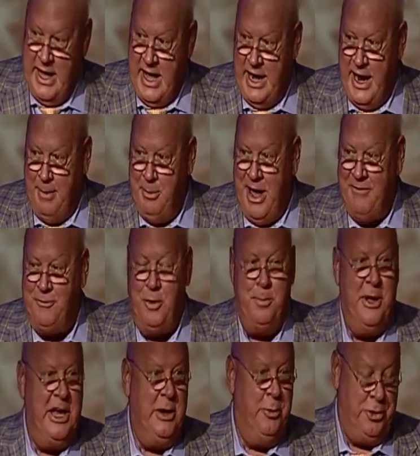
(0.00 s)
And I'm not
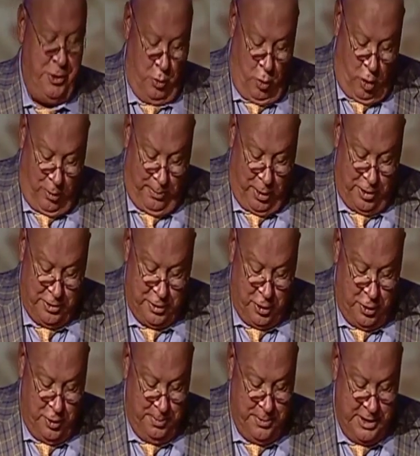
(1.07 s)
familiar with the Warburton
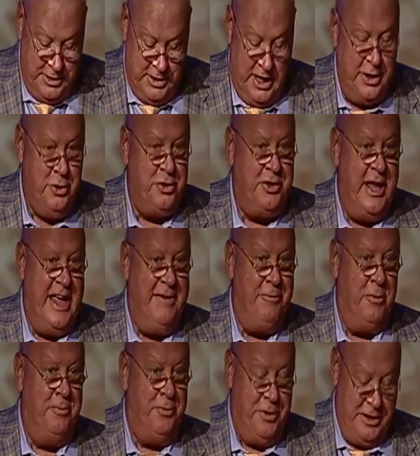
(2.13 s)
Group, but understand
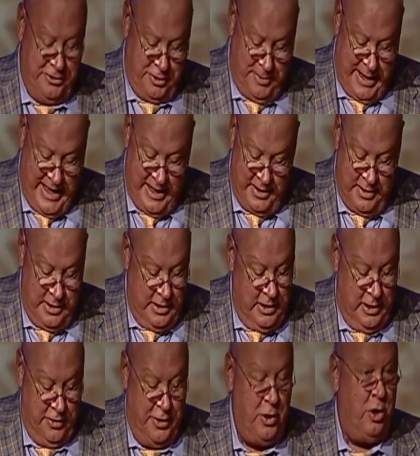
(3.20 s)
from friends of mine,
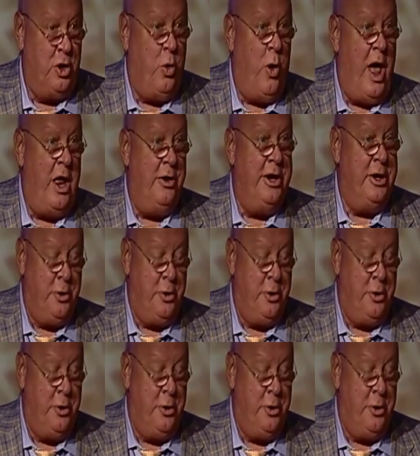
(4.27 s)
they're a quality